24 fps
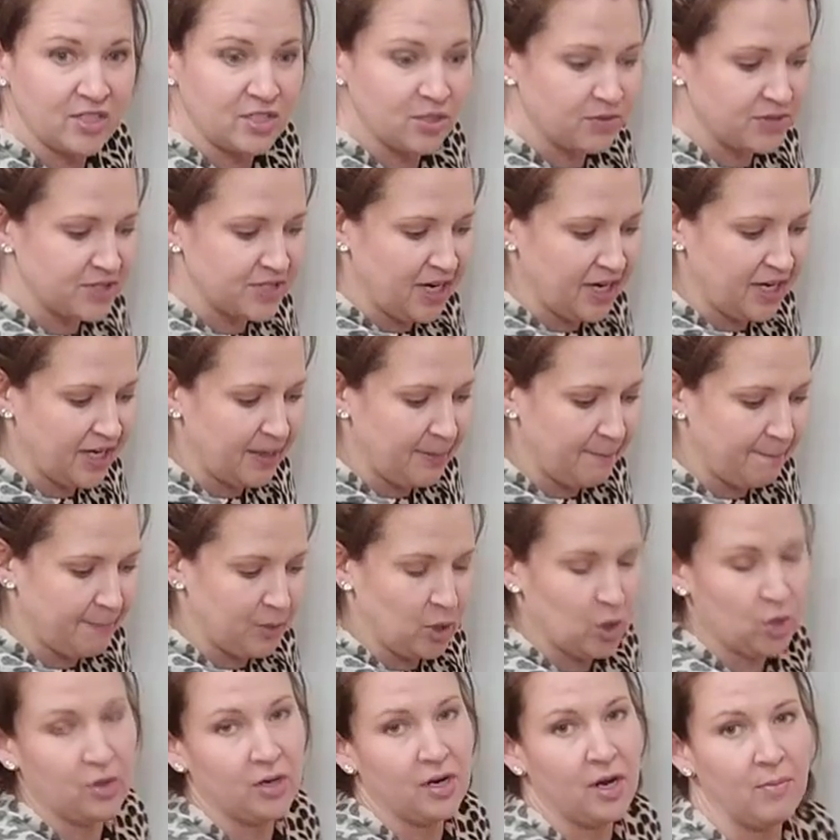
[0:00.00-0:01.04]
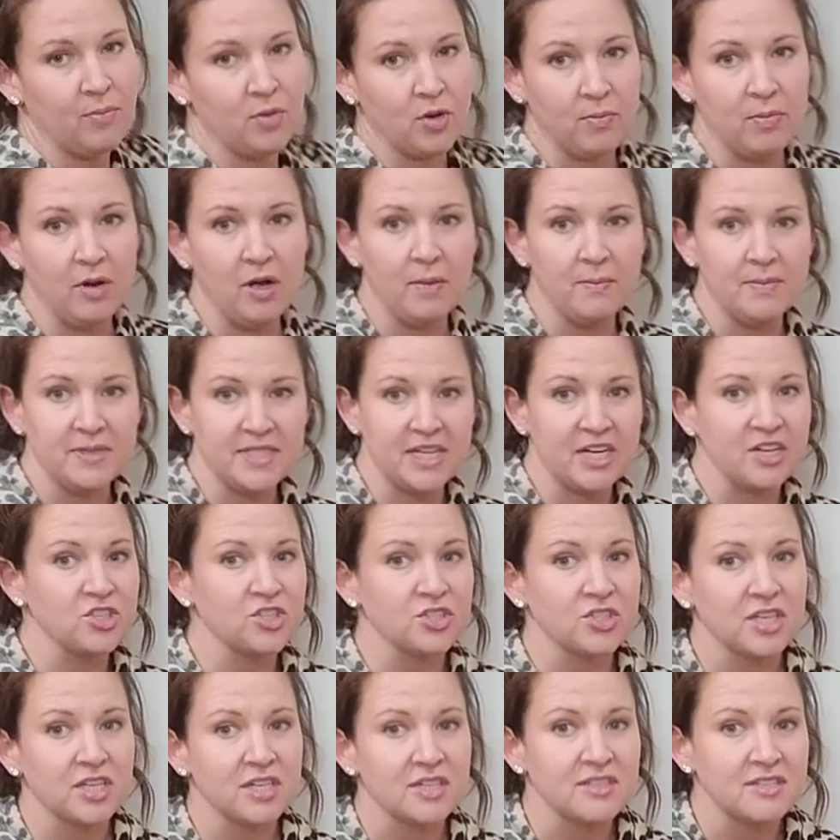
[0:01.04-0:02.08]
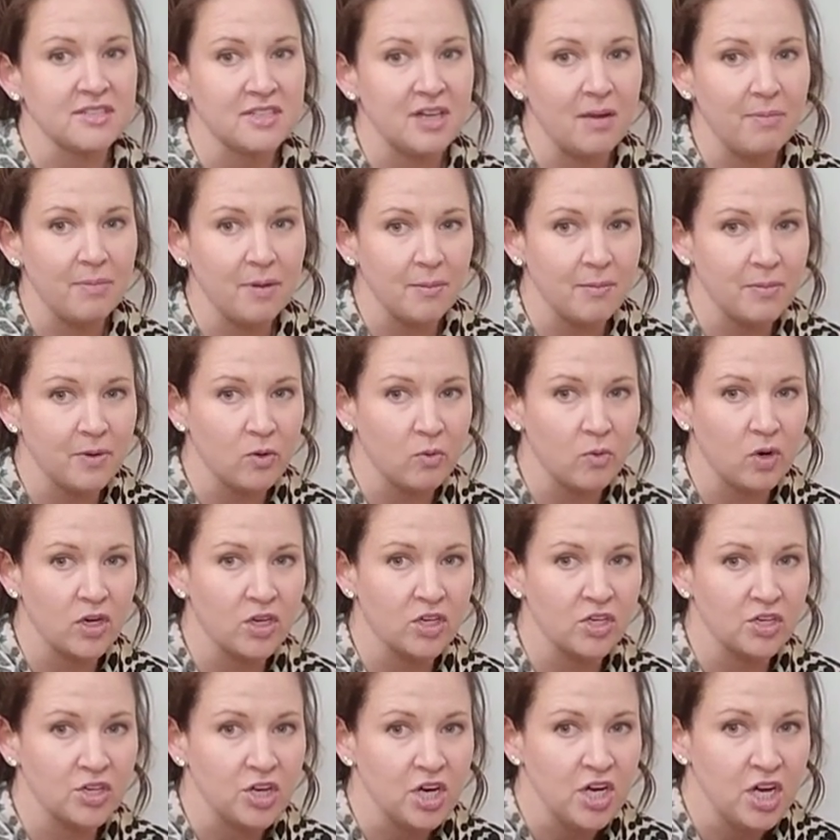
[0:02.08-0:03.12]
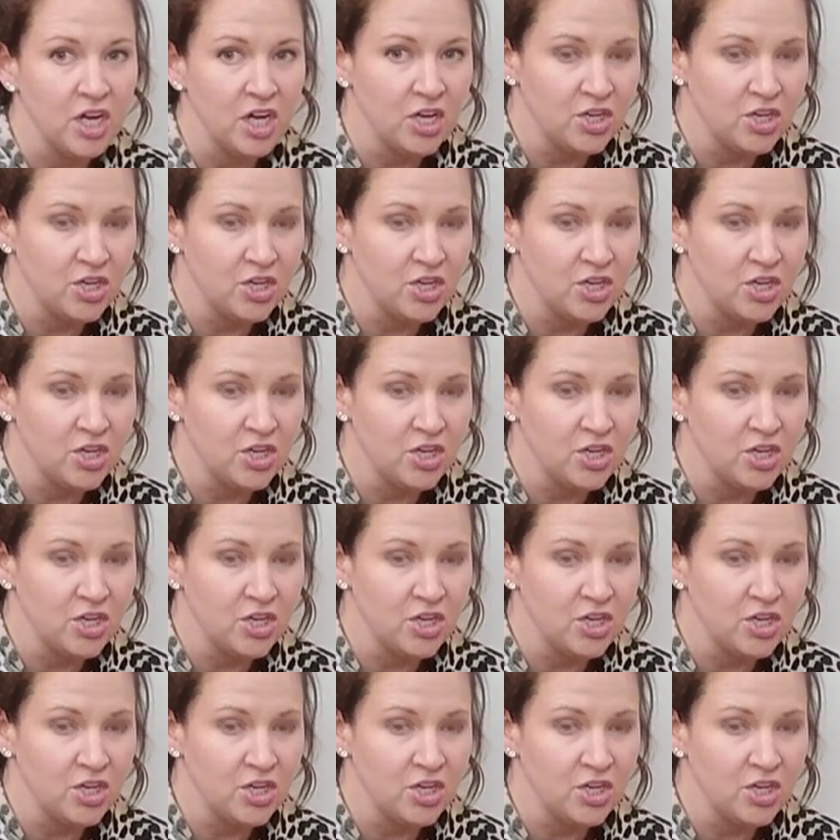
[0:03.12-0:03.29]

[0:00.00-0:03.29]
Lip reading: So it's not gonna burn up your pump. It's actually gonna stop pumping water,